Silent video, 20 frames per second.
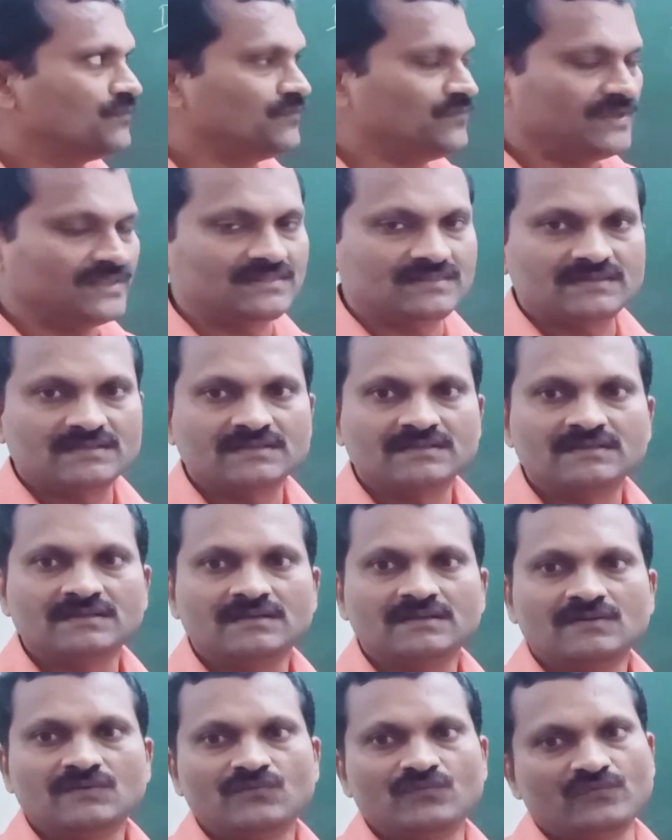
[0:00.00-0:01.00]
with
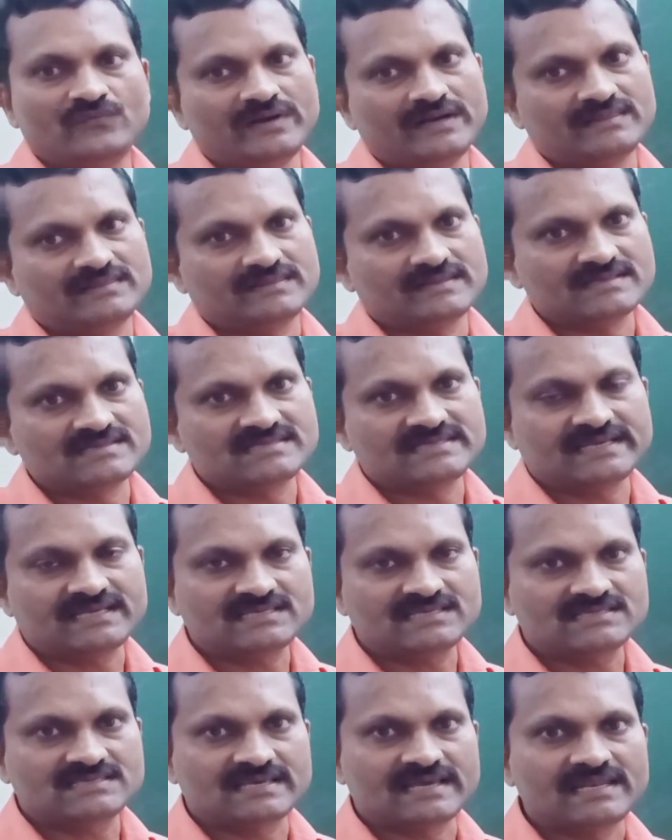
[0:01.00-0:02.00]
width
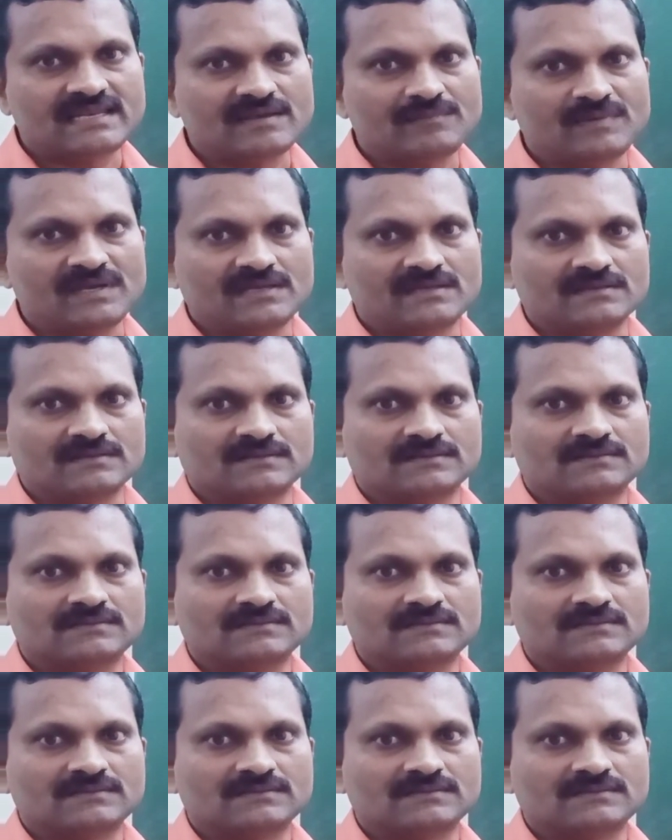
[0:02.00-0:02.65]
6 cm.